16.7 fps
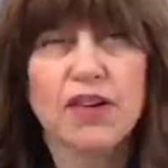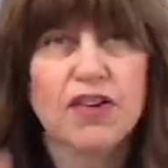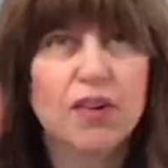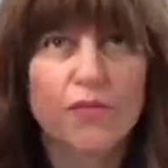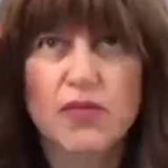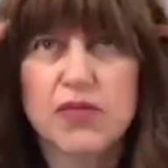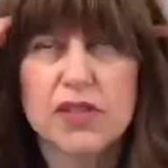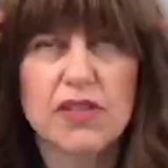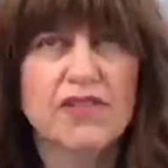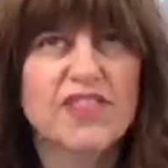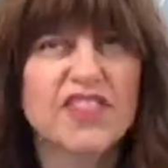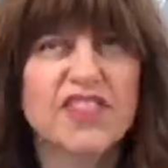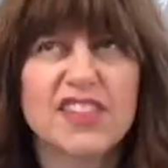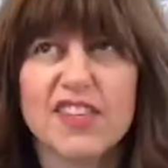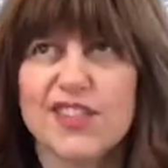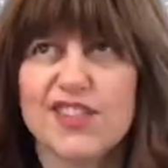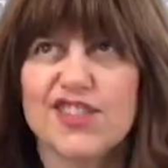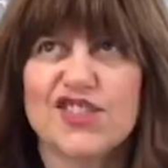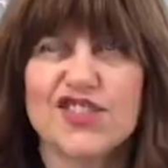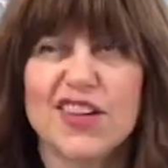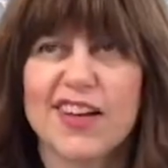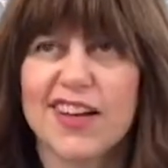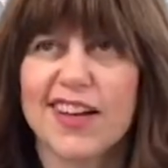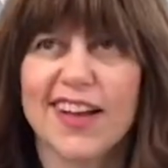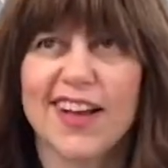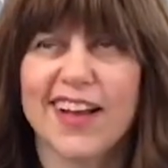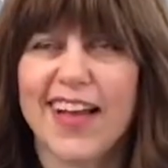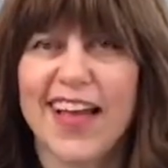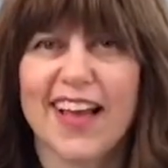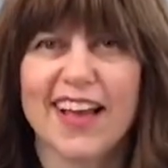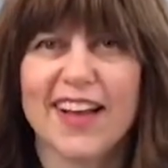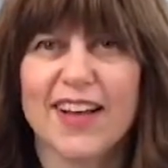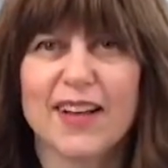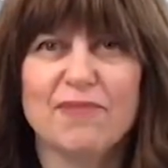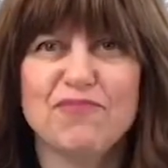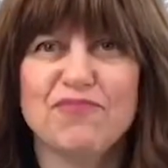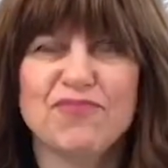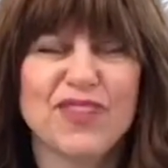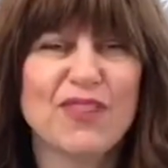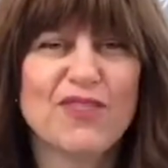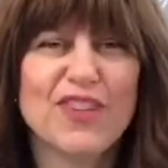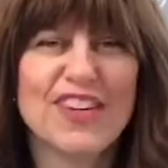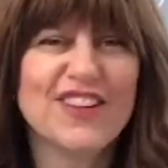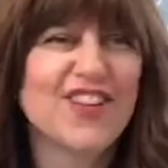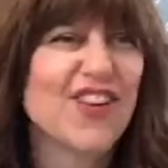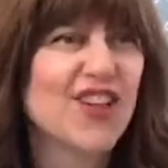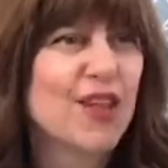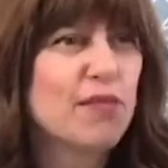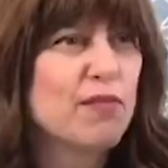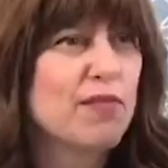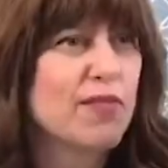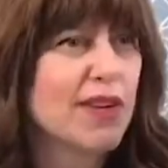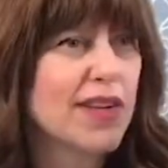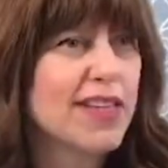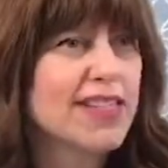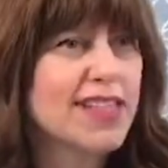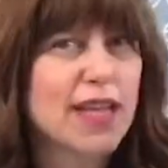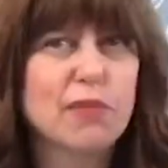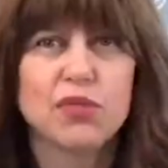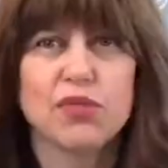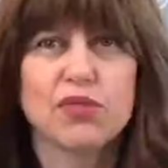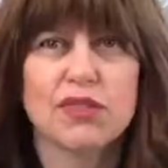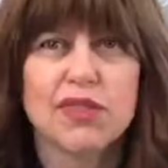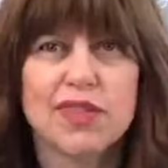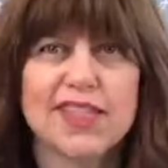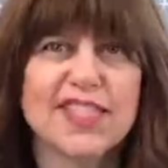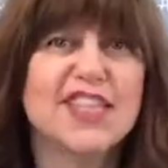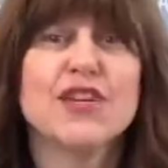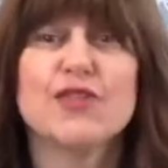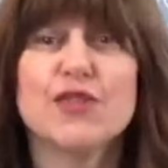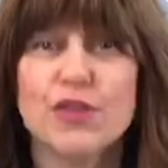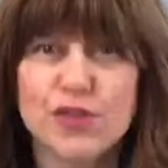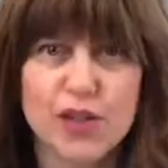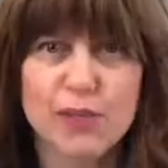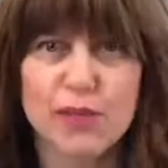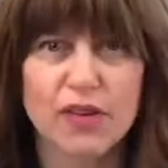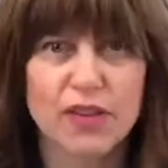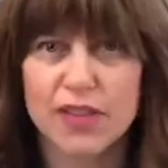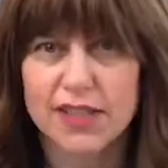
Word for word: I'm using such, uh, uh um, what do you call them, uh, examples, uh, stereotypical mm-hmm.